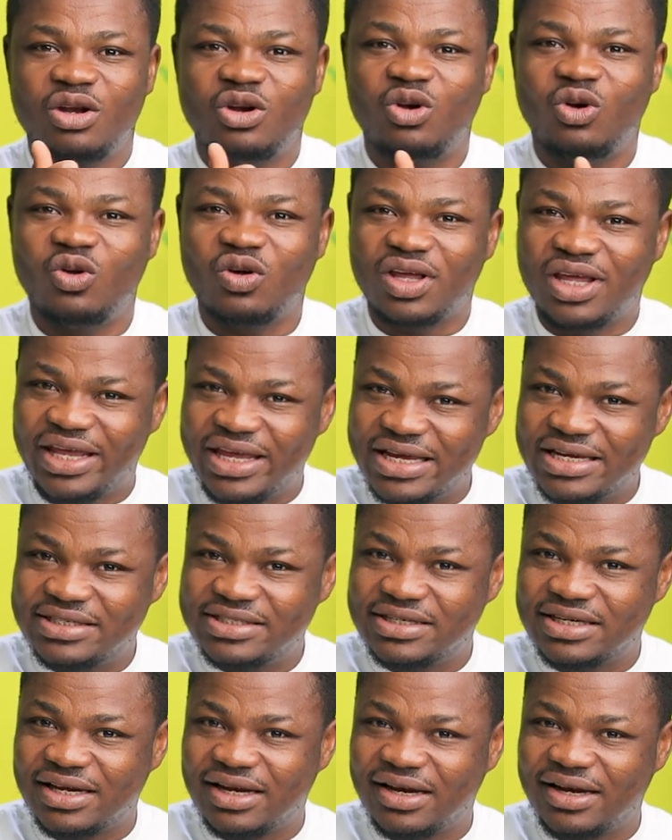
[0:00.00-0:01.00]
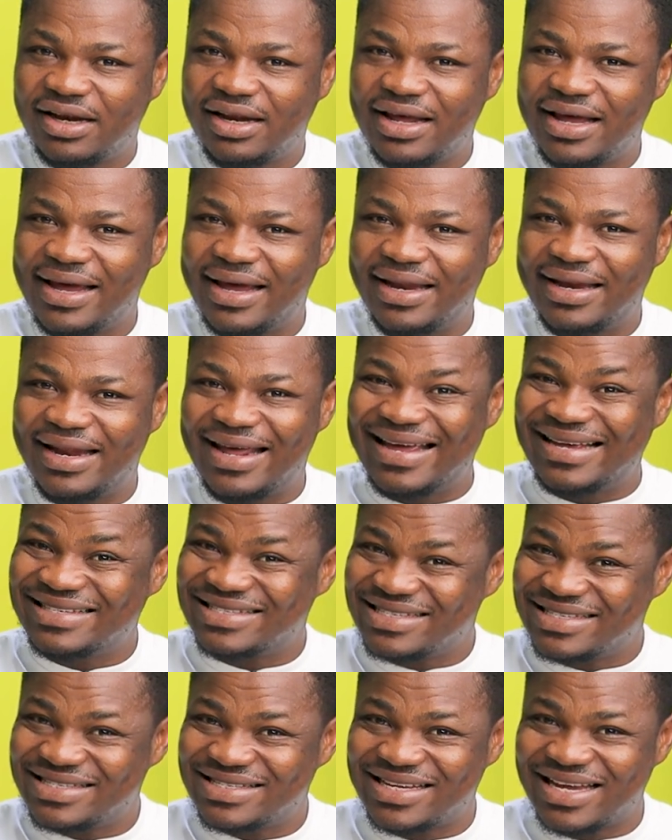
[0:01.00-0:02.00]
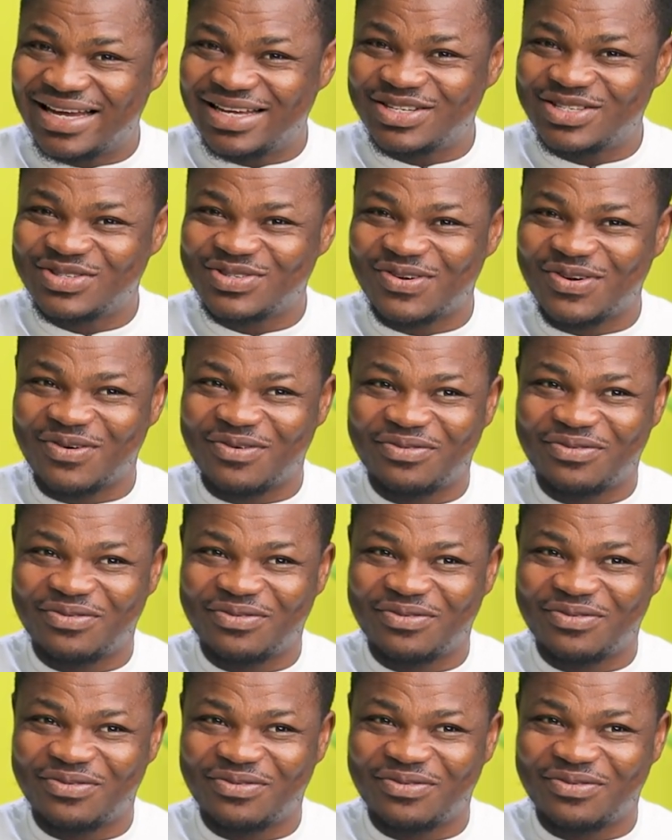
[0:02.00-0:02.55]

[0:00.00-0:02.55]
location and existence